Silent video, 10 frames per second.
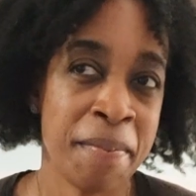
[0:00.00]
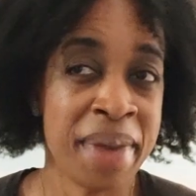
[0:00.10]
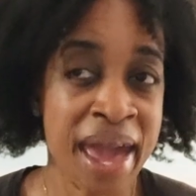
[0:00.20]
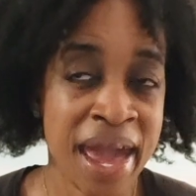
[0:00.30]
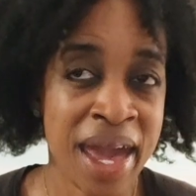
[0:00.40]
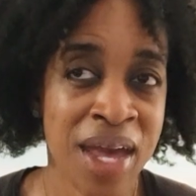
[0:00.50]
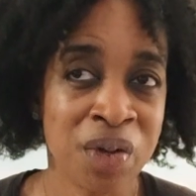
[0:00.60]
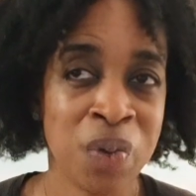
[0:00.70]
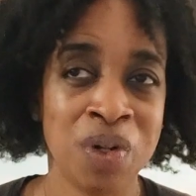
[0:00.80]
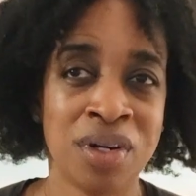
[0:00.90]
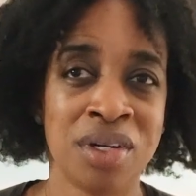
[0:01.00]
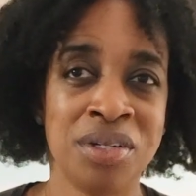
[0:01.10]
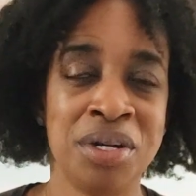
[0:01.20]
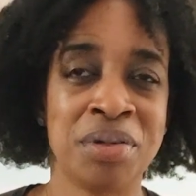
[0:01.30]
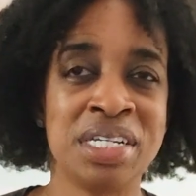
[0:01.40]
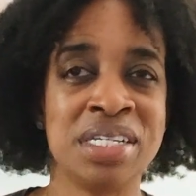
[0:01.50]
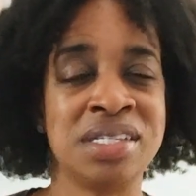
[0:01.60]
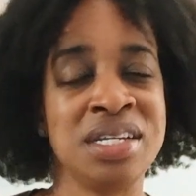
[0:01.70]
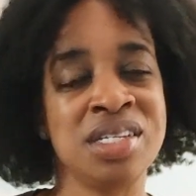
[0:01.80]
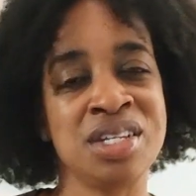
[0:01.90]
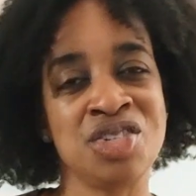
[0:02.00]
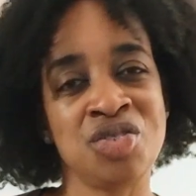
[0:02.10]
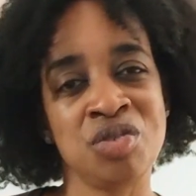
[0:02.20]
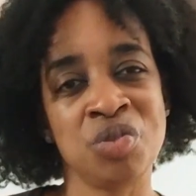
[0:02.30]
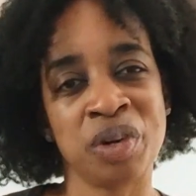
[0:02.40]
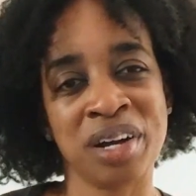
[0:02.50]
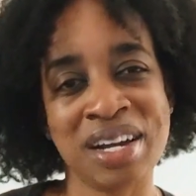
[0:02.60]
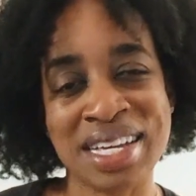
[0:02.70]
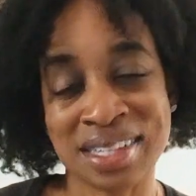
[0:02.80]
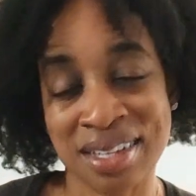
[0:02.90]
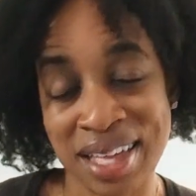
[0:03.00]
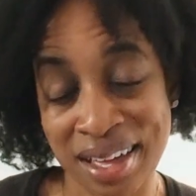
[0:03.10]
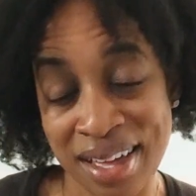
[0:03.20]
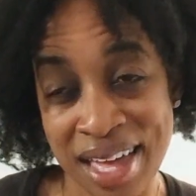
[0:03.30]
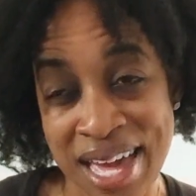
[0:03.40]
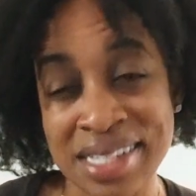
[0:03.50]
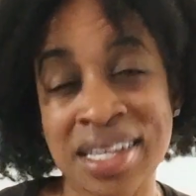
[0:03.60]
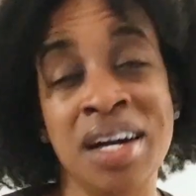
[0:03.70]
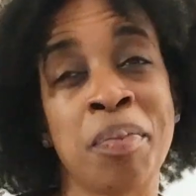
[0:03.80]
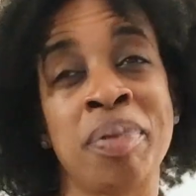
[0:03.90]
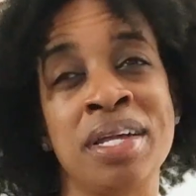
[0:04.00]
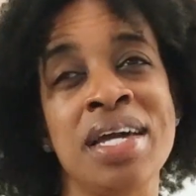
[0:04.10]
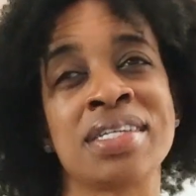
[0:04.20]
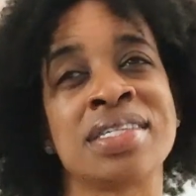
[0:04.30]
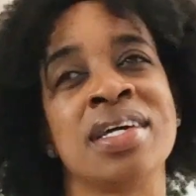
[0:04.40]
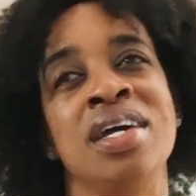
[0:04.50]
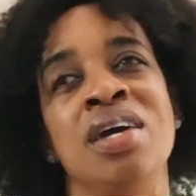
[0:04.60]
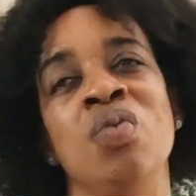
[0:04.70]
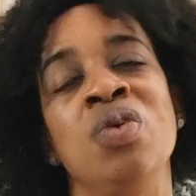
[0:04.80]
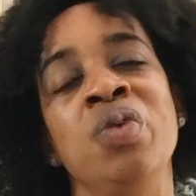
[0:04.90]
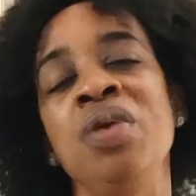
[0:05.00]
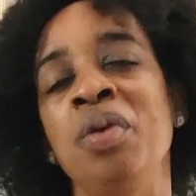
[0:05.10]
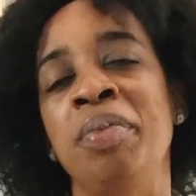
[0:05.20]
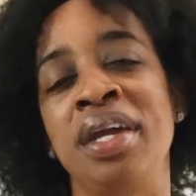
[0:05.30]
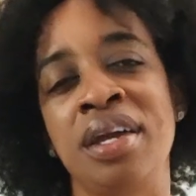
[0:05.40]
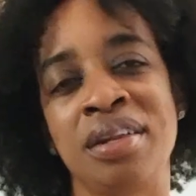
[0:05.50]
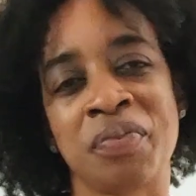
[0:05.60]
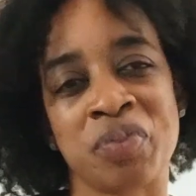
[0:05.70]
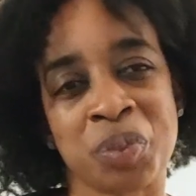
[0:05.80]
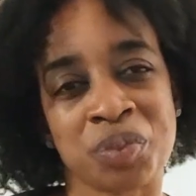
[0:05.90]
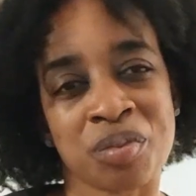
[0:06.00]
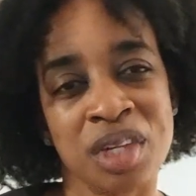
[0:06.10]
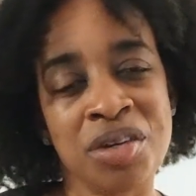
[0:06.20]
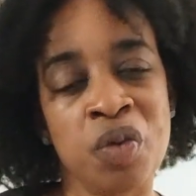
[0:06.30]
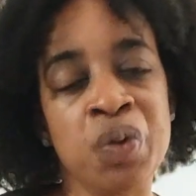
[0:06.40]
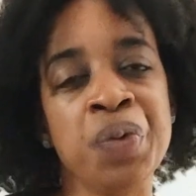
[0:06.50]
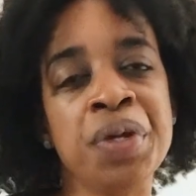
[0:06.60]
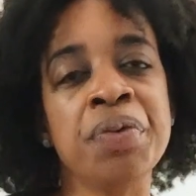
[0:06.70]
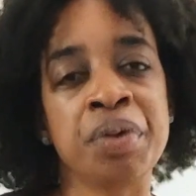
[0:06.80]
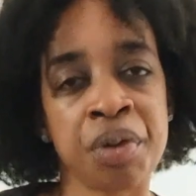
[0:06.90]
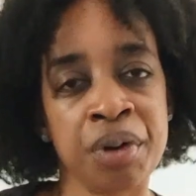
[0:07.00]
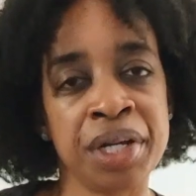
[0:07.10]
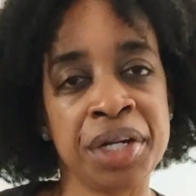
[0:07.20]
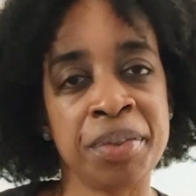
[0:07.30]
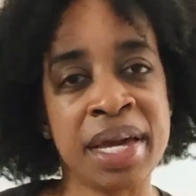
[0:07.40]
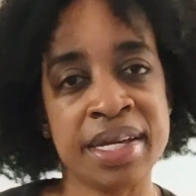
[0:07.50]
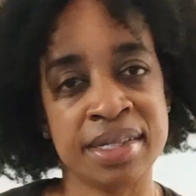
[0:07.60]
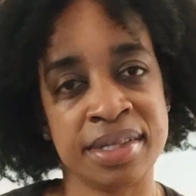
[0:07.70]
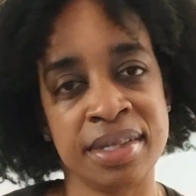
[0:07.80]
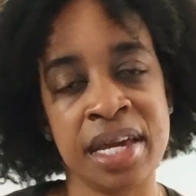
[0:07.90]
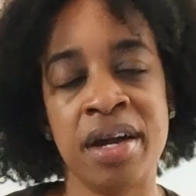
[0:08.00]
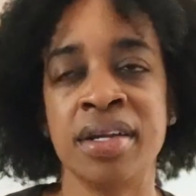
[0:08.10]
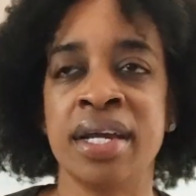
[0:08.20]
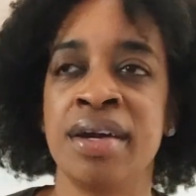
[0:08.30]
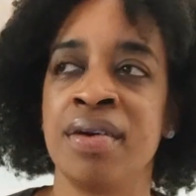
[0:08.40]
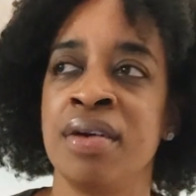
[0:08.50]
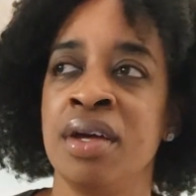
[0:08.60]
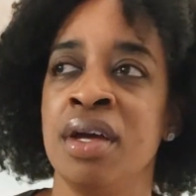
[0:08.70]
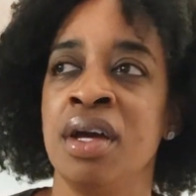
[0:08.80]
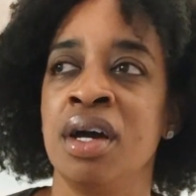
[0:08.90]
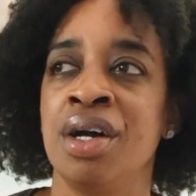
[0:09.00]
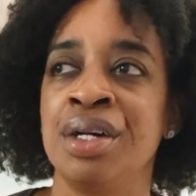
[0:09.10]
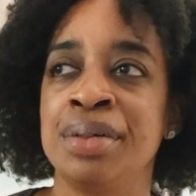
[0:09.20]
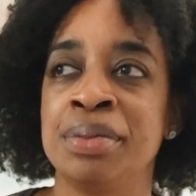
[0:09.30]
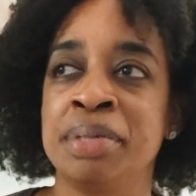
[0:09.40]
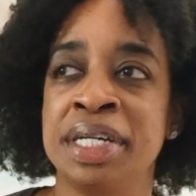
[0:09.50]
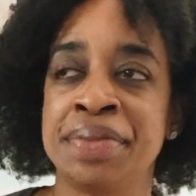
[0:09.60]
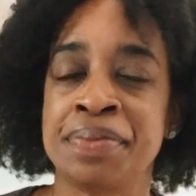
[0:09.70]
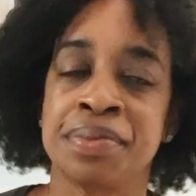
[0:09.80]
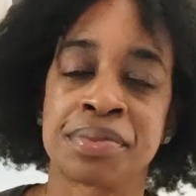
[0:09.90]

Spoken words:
bad, or, you know, these issues were as complex when we were being, you know, when we were growing up as they are now. But